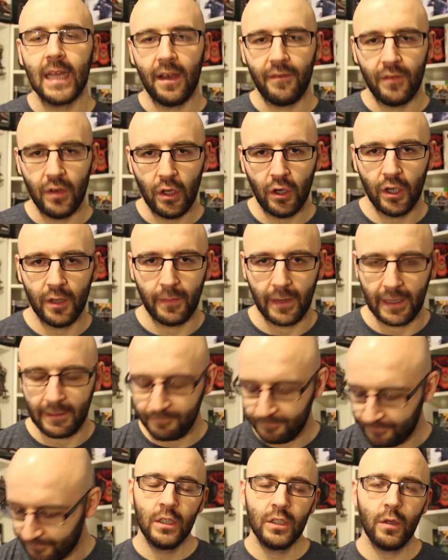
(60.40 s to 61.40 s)
that have annoyed me.
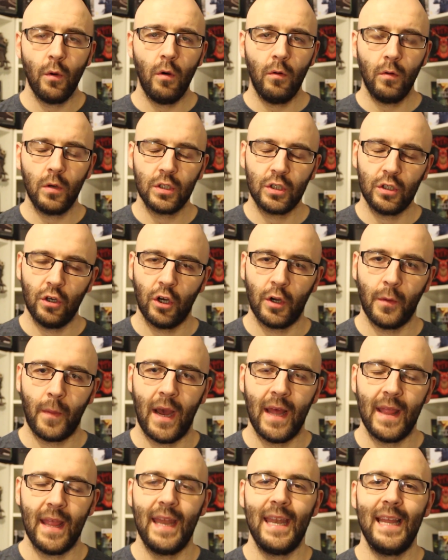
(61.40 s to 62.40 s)
So what I want to talk
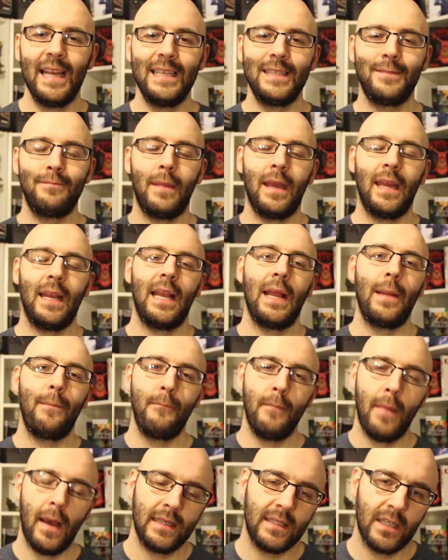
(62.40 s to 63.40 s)
about then is mainly
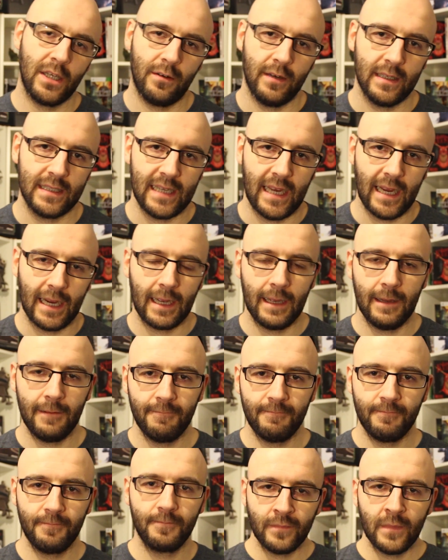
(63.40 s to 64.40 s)
Metacritic.
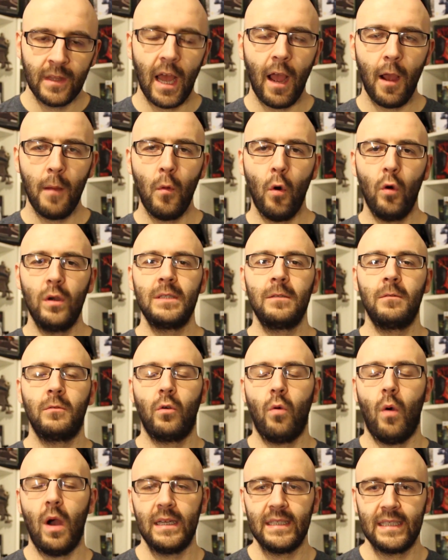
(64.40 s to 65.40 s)
Now I'm always
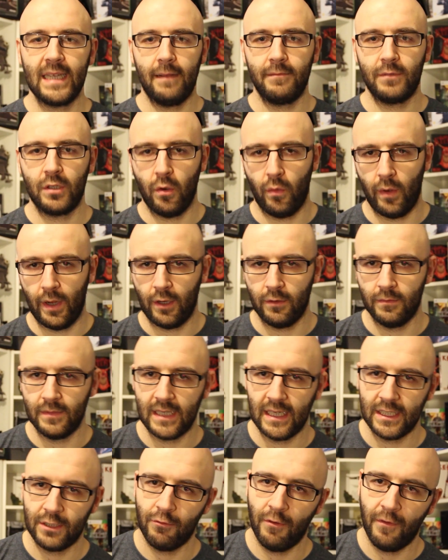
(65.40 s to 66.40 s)
quite sceptical when it comes
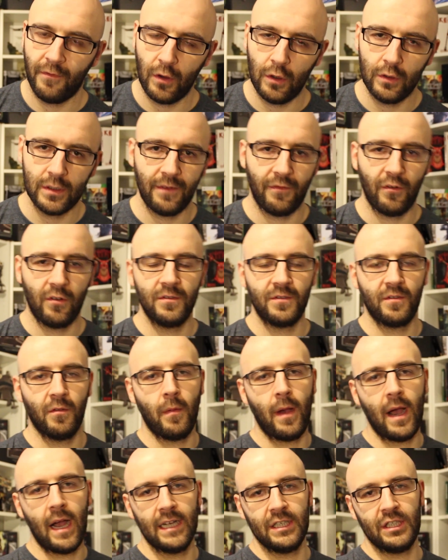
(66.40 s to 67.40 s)
down to reviews, if it comes
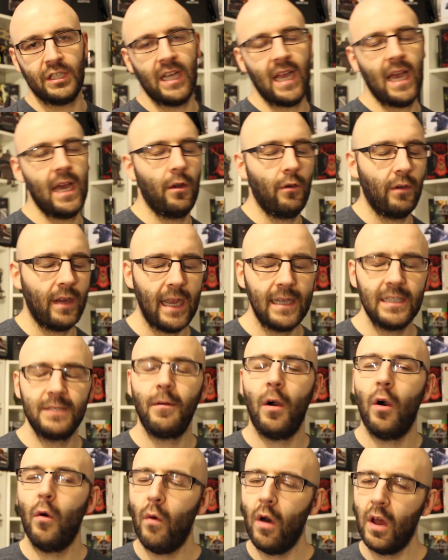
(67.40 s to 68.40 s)
from IGN or
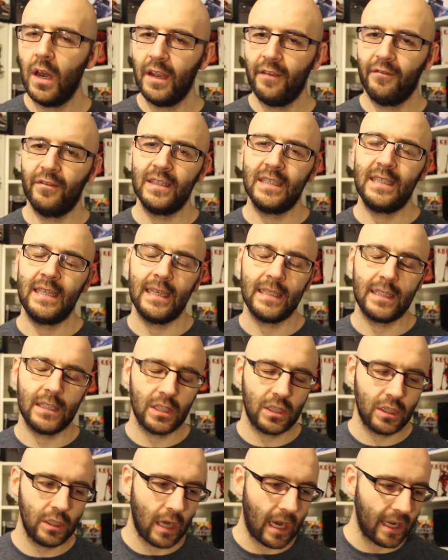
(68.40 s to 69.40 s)
GameSpot or whatever it is.
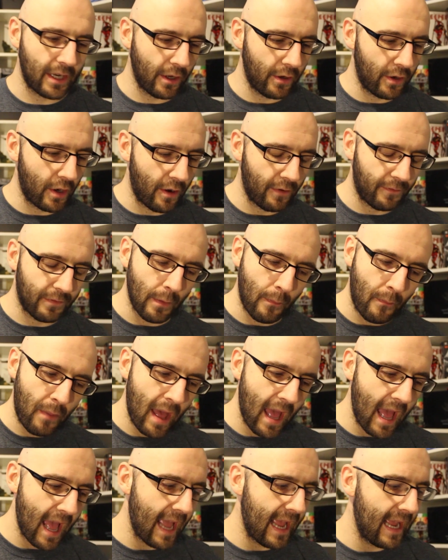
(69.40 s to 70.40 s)
So I don't know if they're
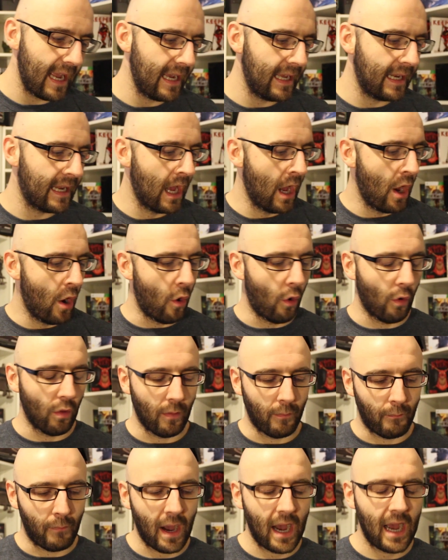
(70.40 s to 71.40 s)
paid or
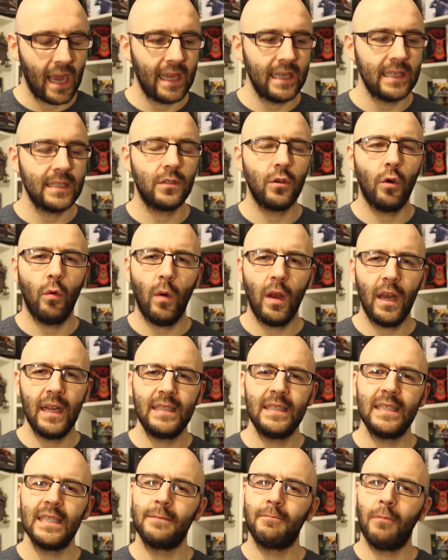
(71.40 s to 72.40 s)
they're biased or what
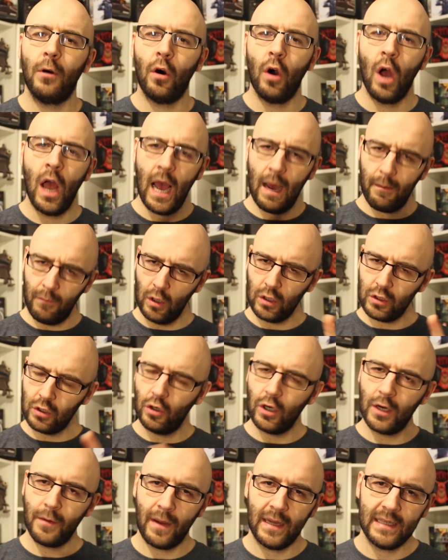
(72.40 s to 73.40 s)
it is, but I'm not
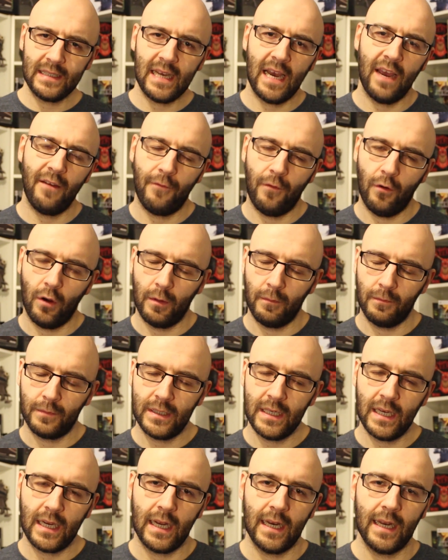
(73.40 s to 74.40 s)
talking about Titanfall in
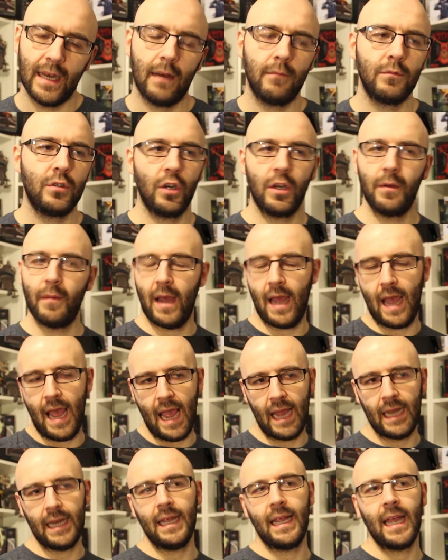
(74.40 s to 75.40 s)
particular now, I'm talking about
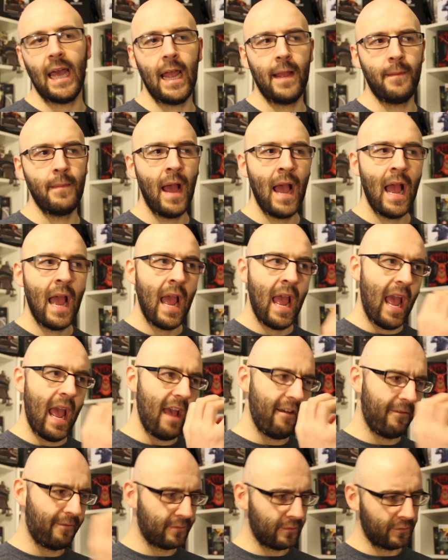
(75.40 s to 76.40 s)
any game.
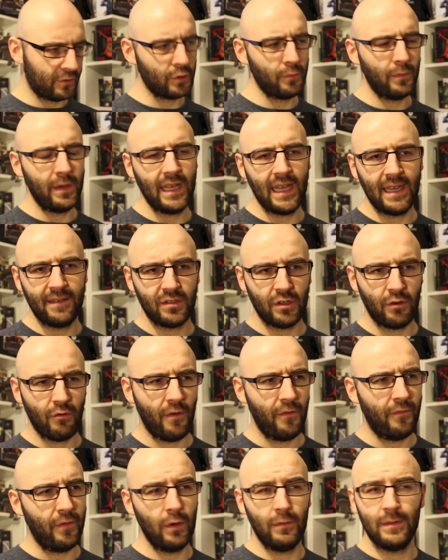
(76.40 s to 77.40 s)
If somebody gives it a
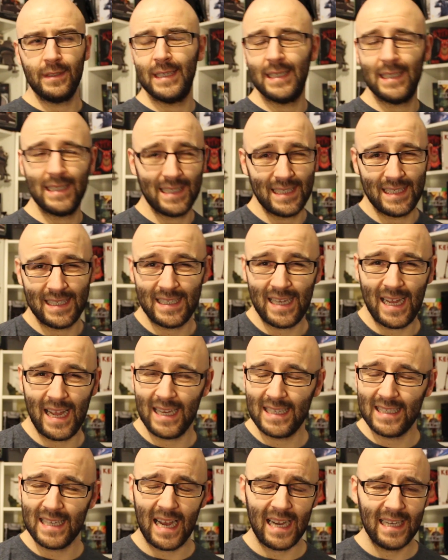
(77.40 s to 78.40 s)
review and says it's a
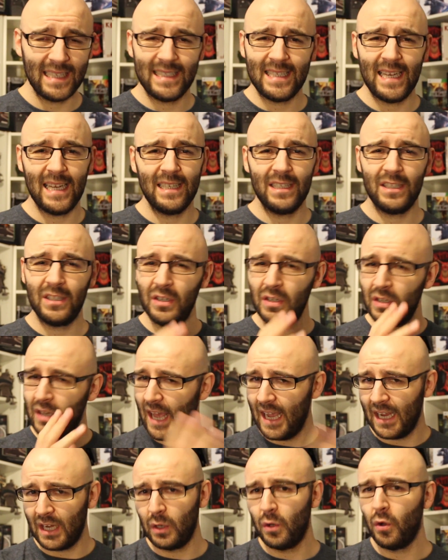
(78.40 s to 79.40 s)
6, I tend to
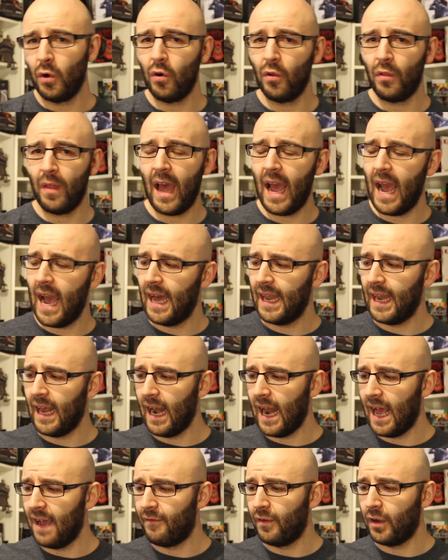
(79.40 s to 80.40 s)
ignore that and
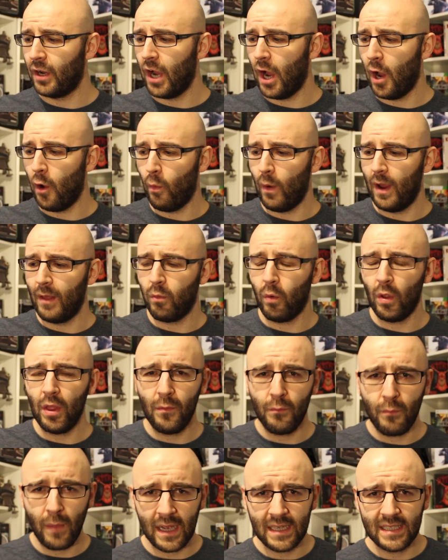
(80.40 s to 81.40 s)
I'll either go with what
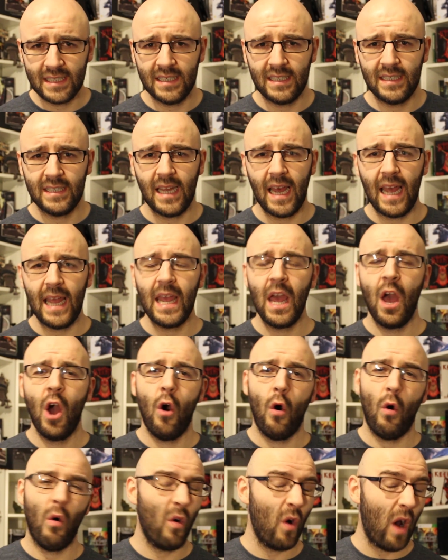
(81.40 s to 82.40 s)
the masses say
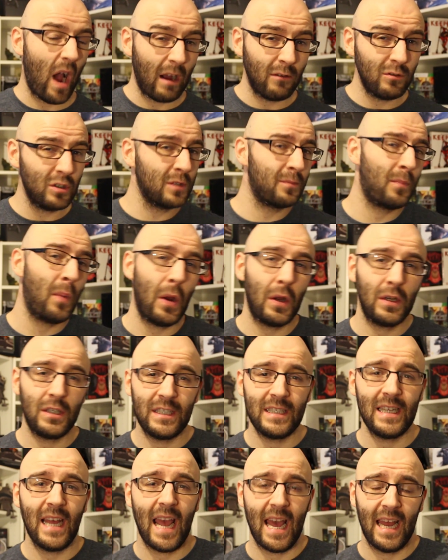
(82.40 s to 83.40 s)
or I'll just
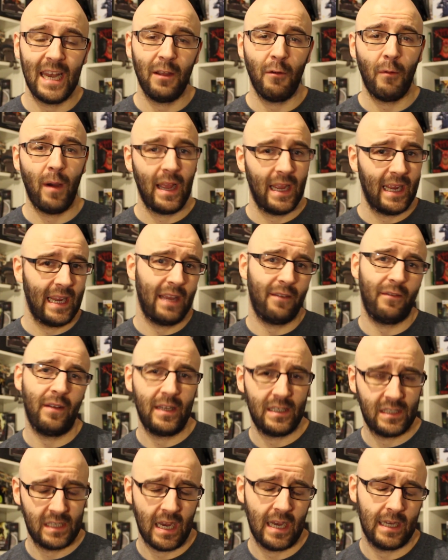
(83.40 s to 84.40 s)
purchase it anyway and give
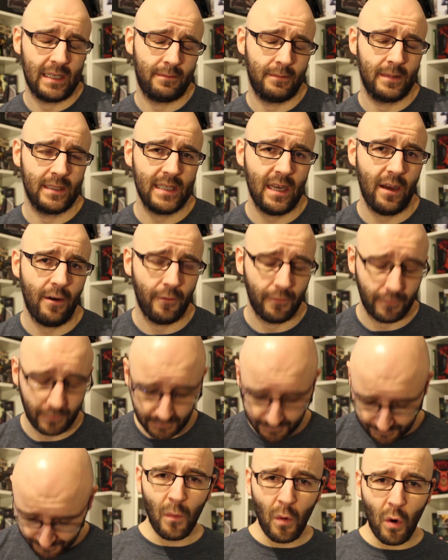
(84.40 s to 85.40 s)
it a taste
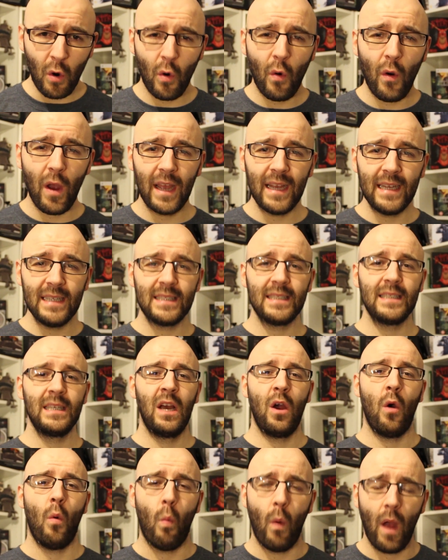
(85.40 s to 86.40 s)
myself. So I'm always
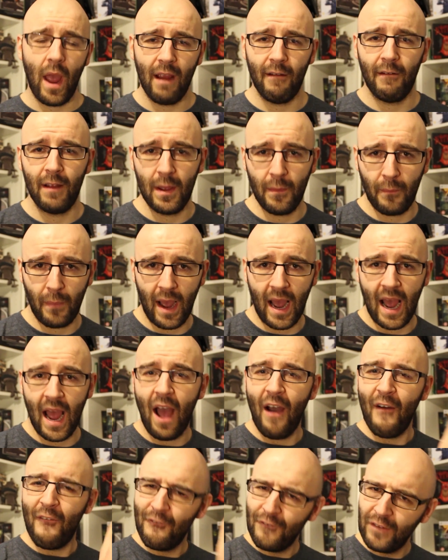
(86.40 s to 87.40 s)
wary
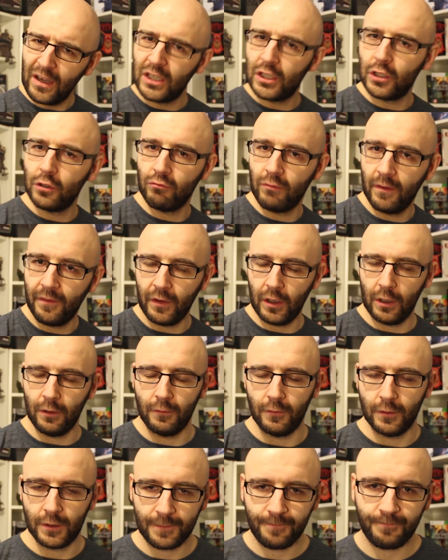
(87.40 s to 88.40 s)
about official
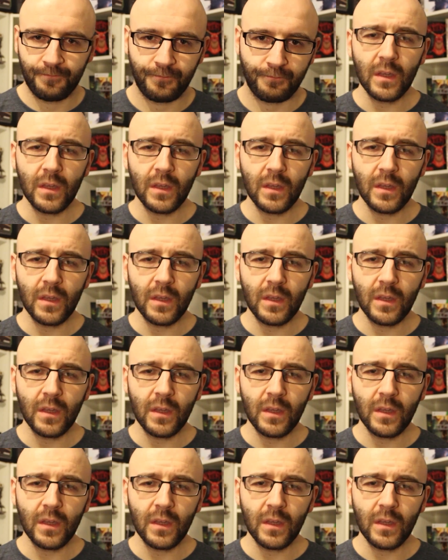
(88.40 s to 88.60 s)
reviews.